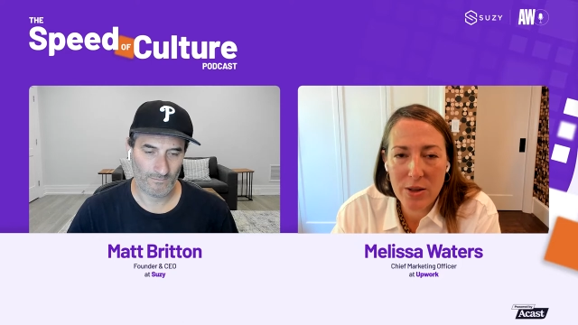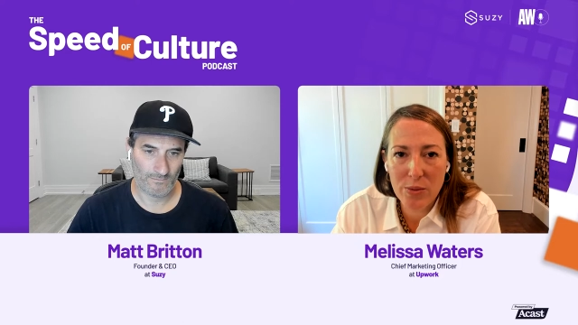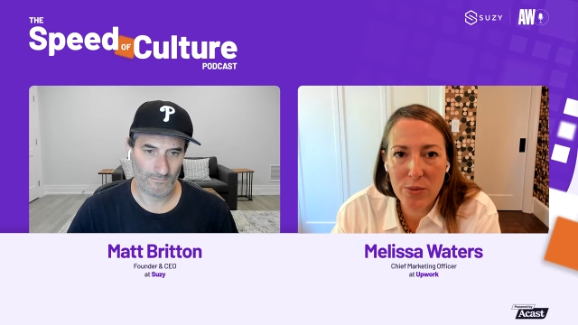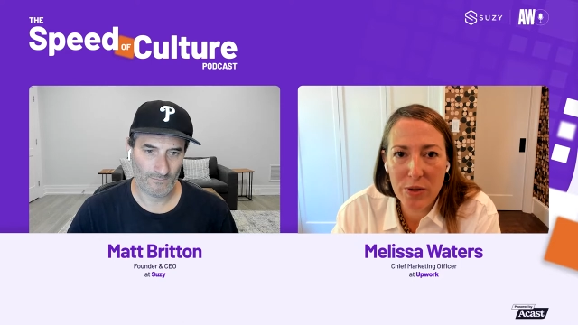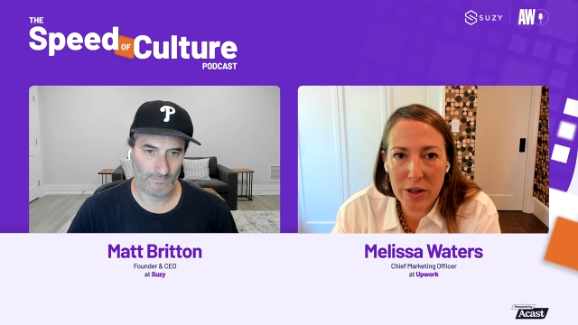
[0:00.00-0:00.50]
Speaker 1: has a
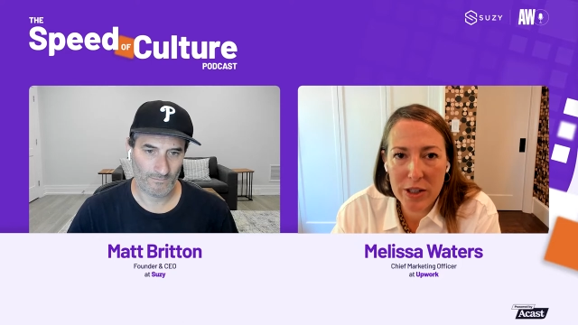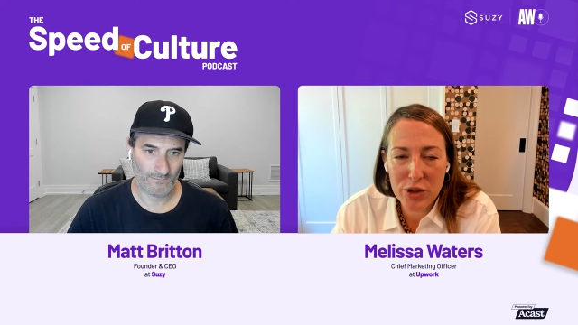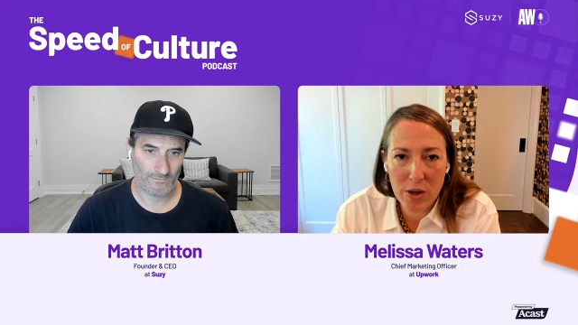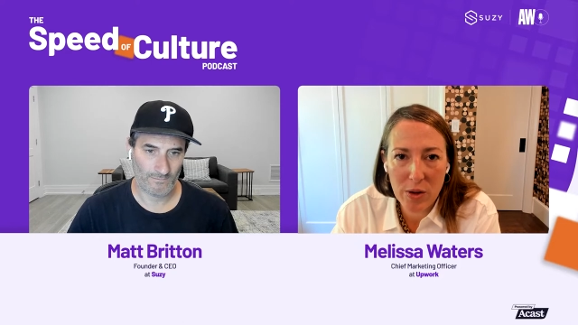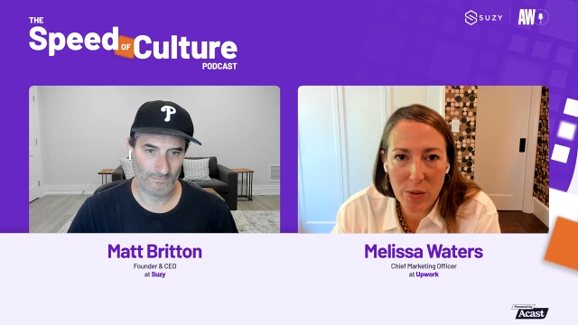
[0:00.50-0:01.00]
very
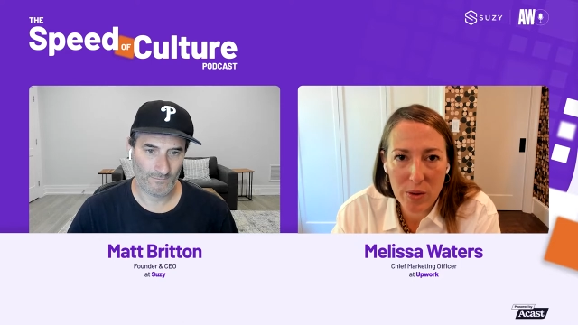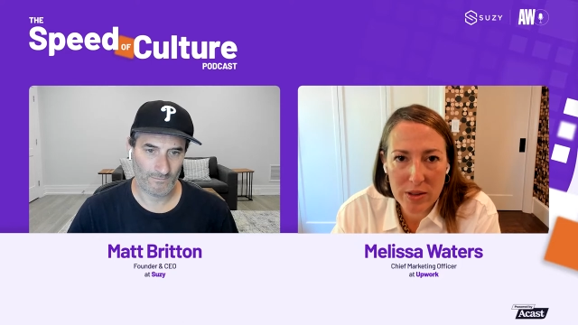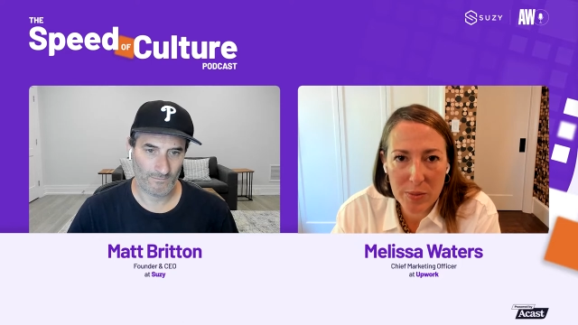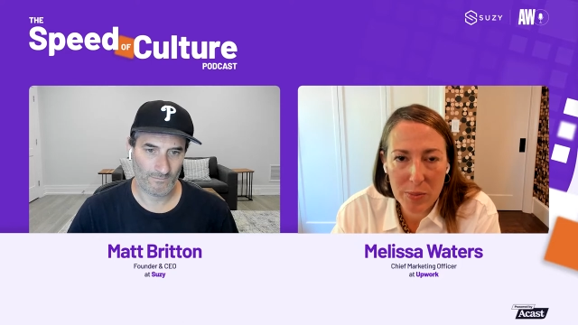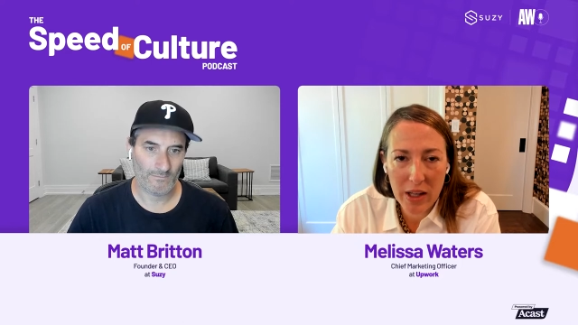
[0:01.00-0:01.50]
strong role
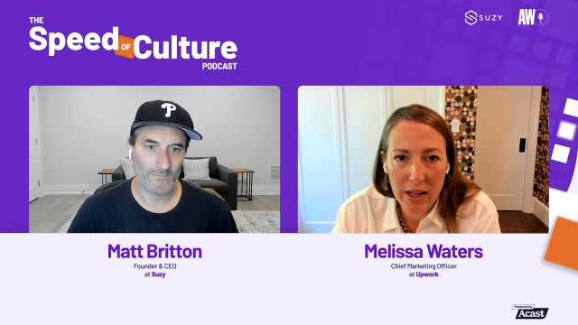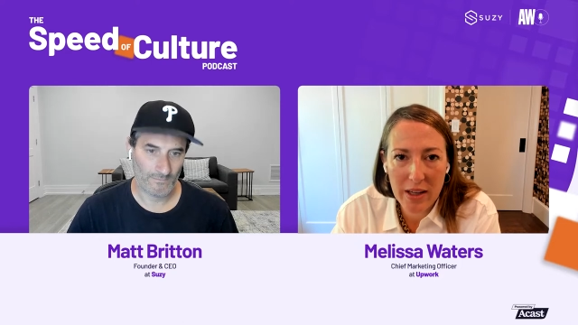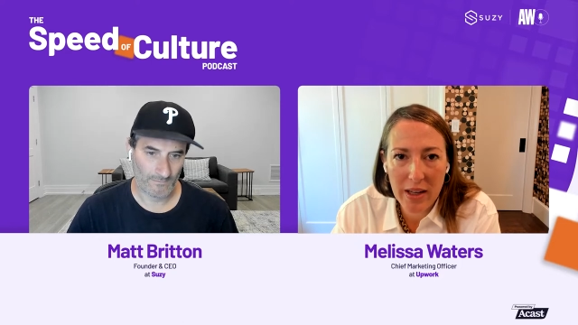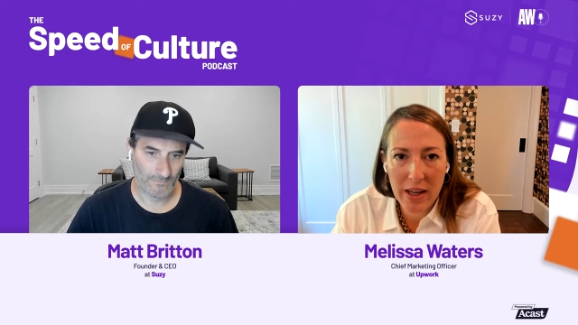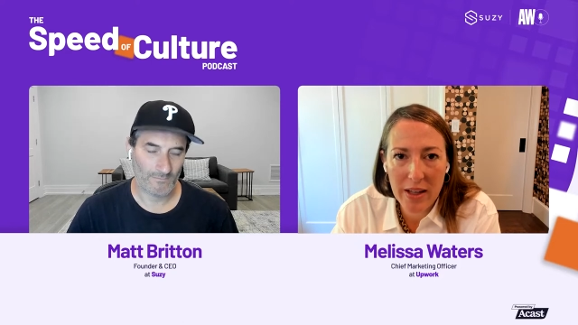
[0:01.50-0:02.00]
to
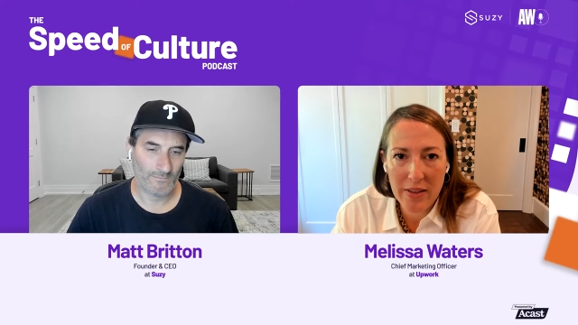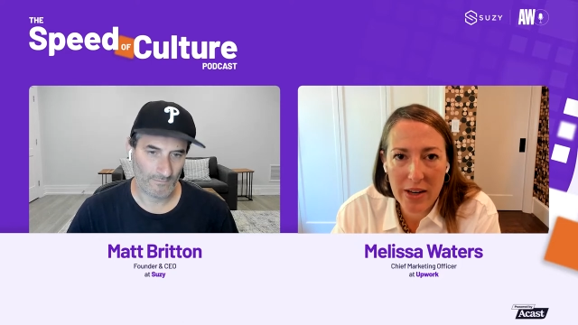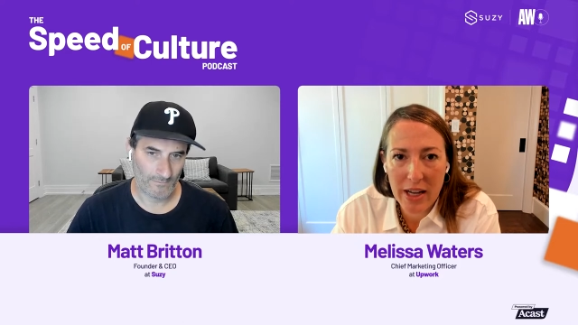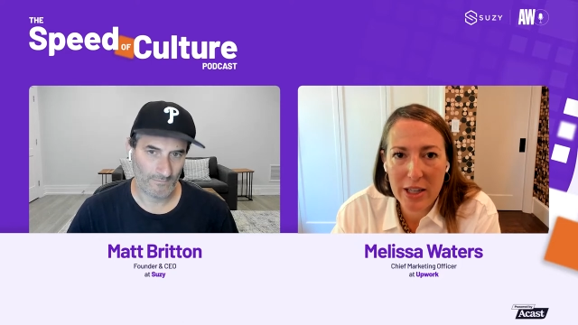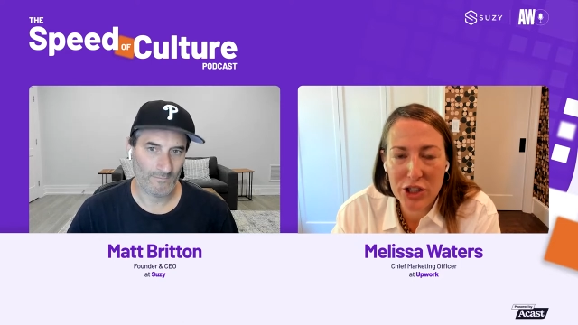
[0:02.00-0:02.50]
play in the
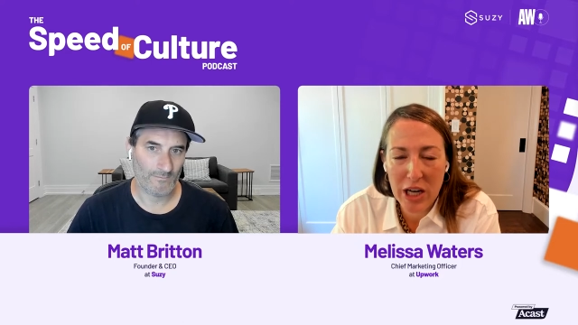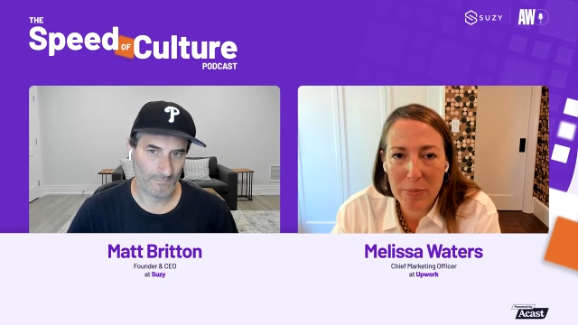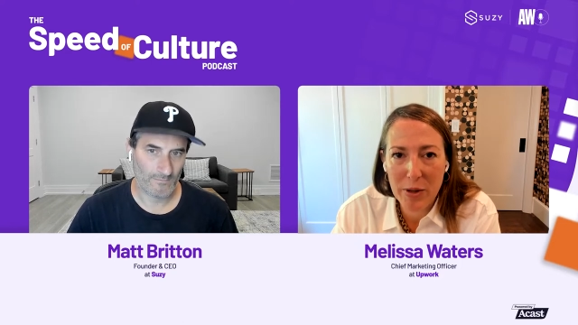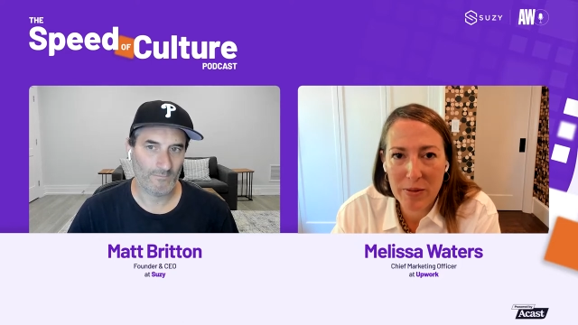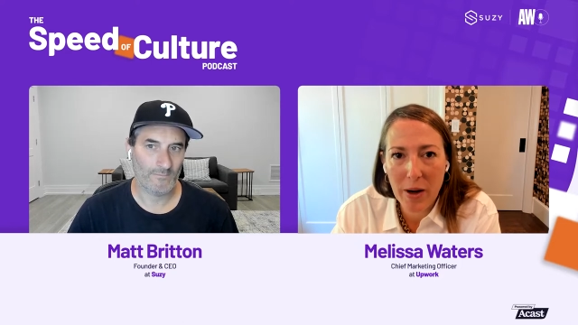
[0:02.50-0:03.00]
next
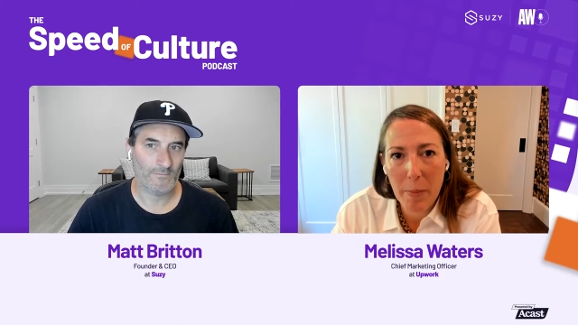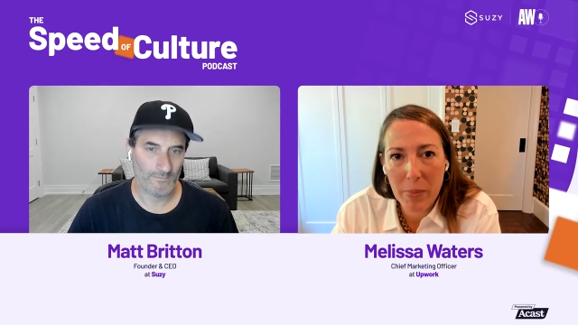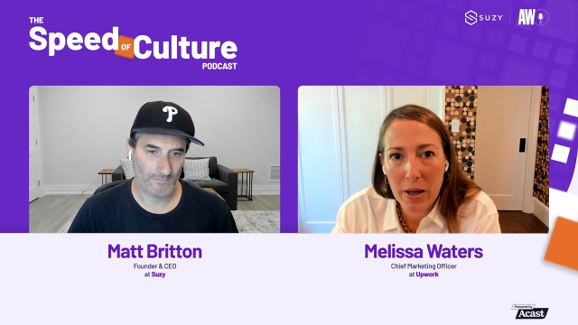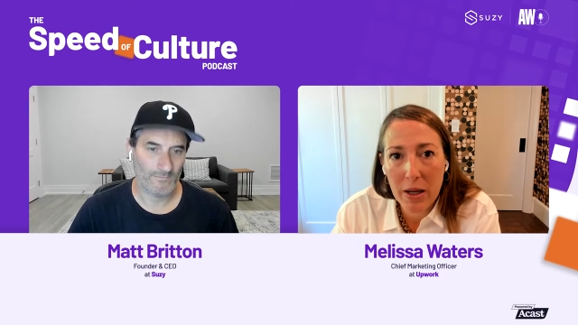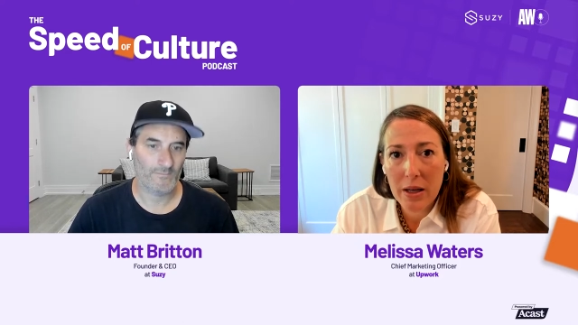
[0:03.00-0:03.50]
chapter of a
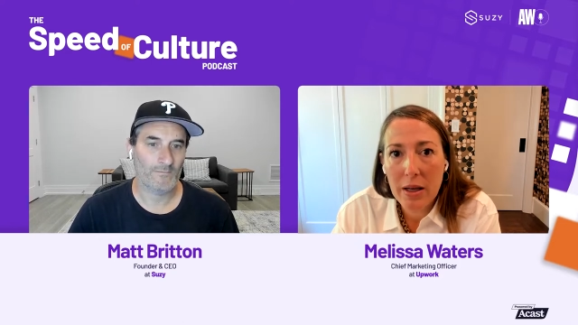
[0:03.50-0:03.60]
company